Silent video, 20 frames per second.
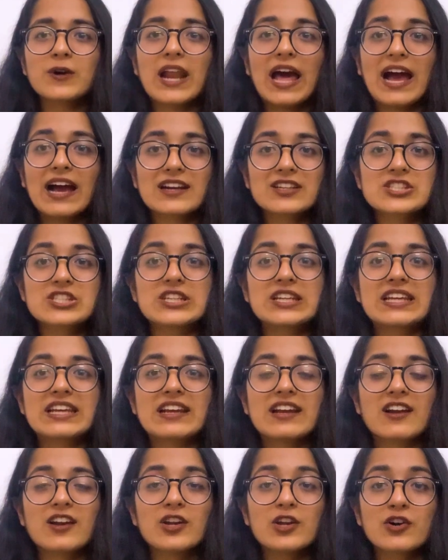would
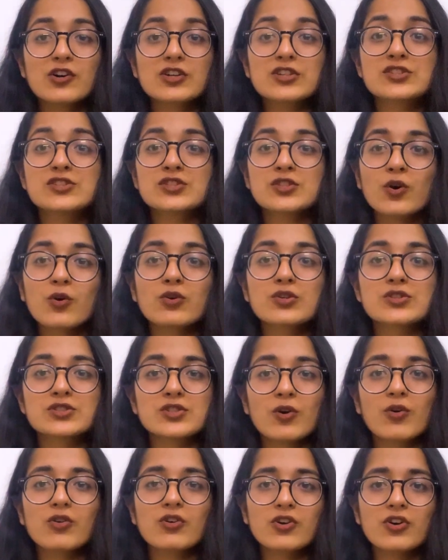actually look
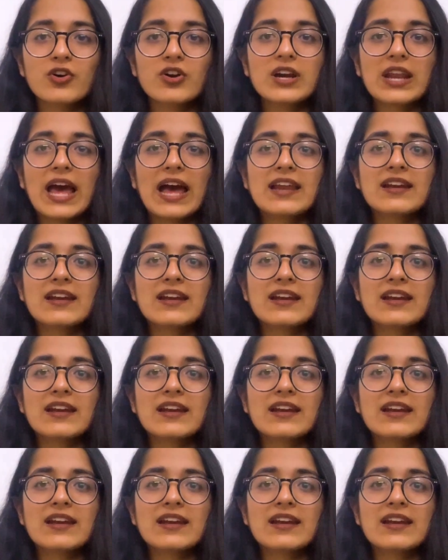so good,